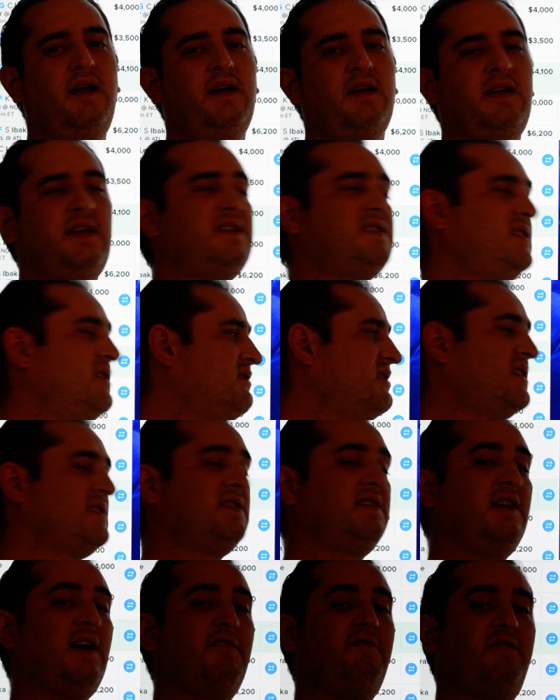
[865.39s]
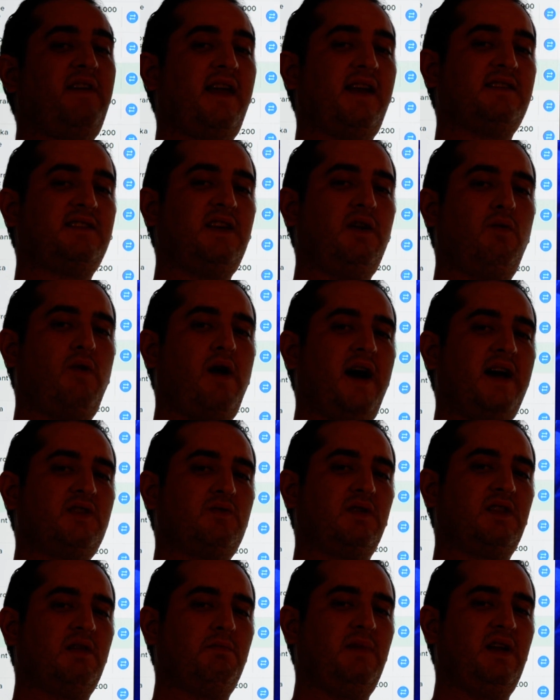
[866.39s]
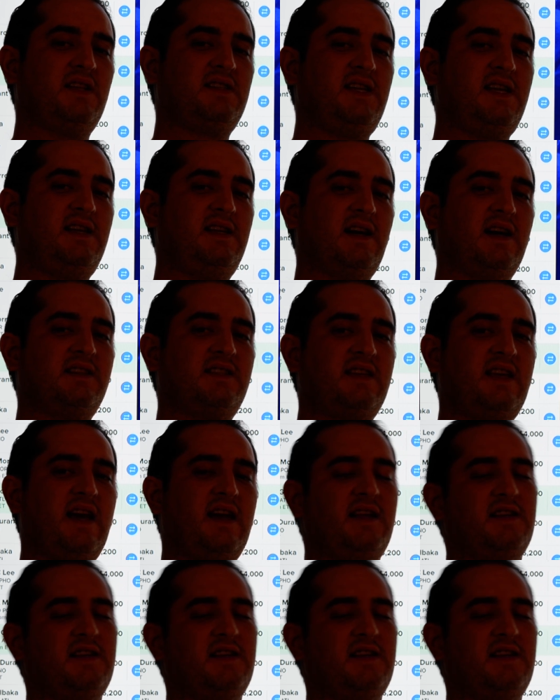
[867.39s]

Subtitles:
he still does enough fantasy-wise with the minutes he does get,